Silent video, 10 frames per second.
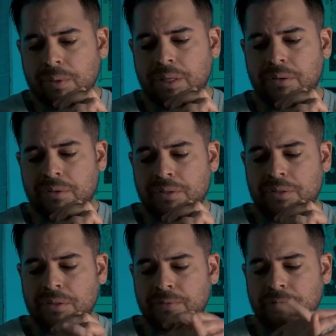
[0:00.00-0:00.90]

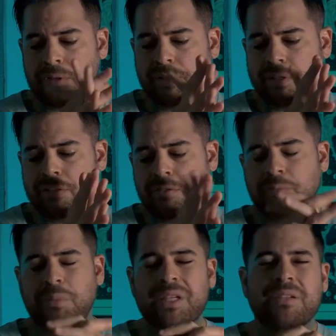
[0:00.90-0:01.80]
there's the feeling
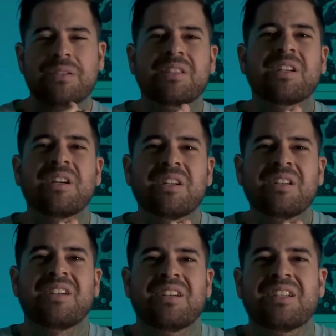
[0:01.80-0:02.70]
of being
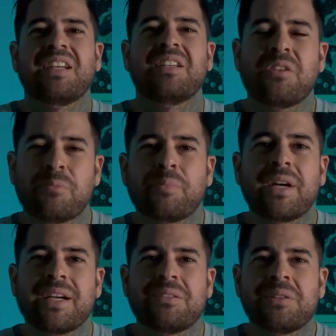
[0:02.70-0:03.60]
stung and your
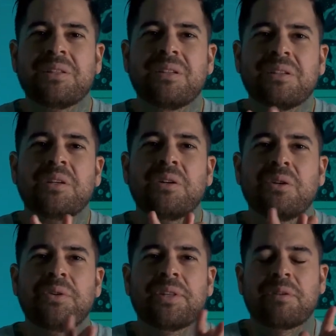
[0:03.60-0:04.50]
pride's a little
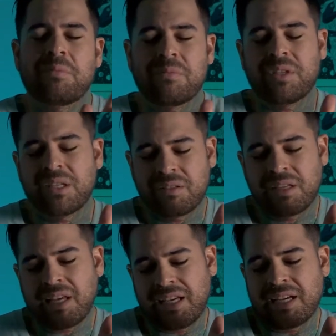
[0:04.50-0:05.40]
low, and that
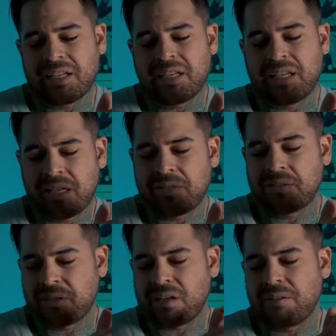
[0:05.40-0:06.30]
it kind of kicks
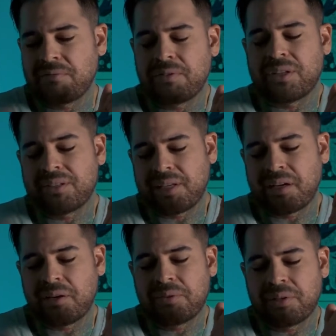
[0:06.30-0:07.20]
your confidence
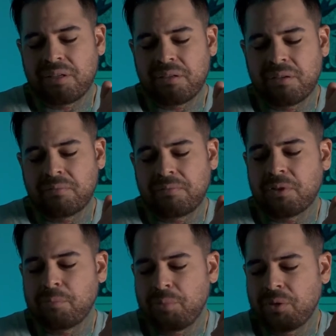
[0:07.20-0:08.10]
down, that you don't
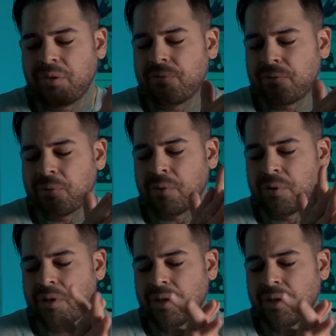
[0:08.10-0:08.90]
feel beautiful,